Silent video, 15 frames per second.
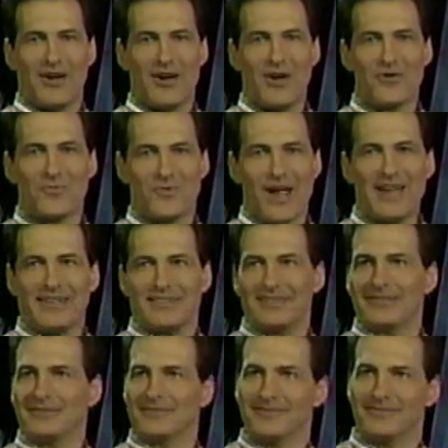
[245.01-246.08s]
All right,
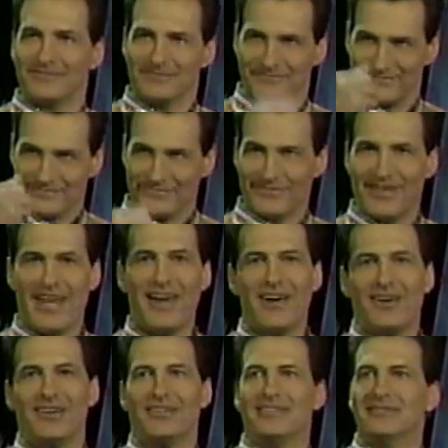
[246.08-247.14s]

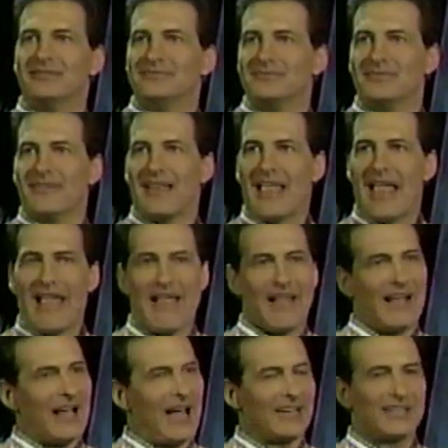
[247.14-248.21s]
there.
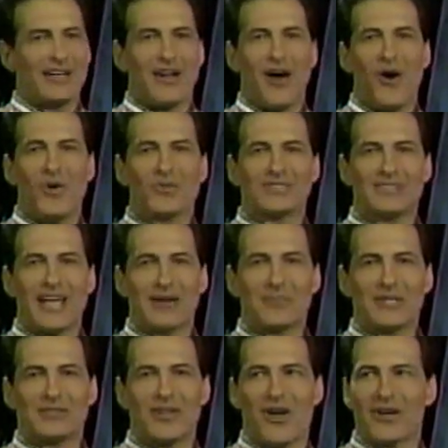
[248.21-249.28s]
I did a whole
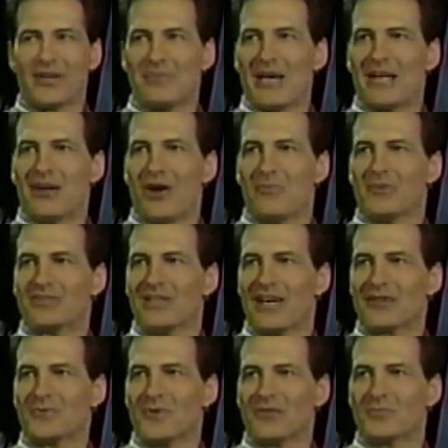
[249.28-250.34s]
segment talking about
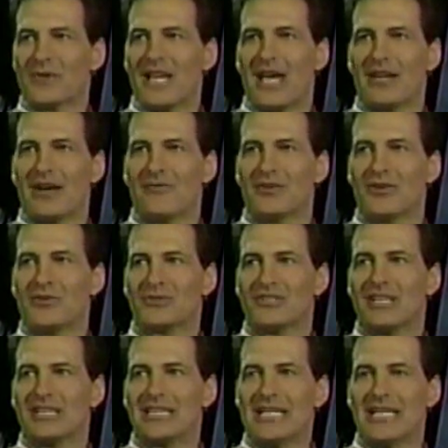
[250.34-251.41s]
homosexuals without ever
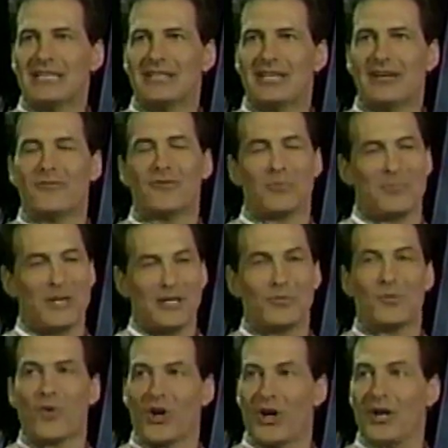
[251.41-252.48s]
using the TNT
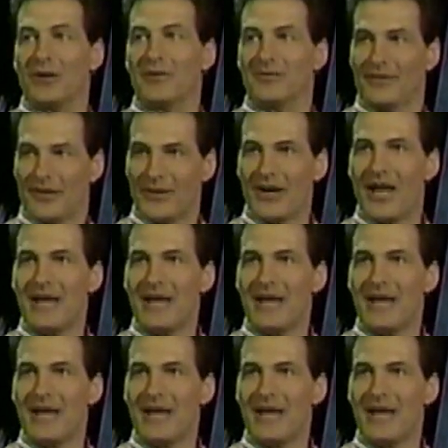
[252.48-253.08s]
forbidden word, all